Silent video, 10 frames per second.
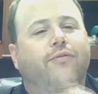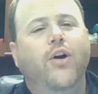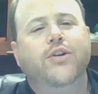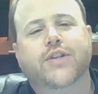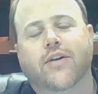
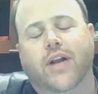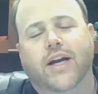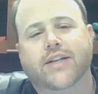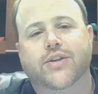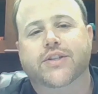first I would
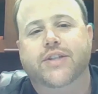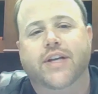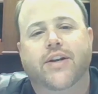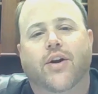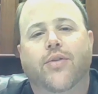like to
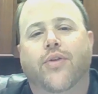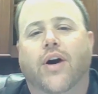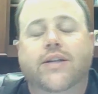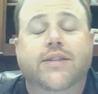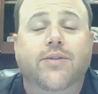extend our
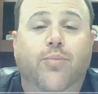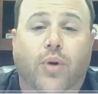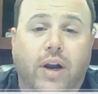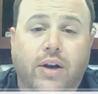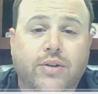thoughts and
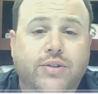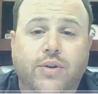prayers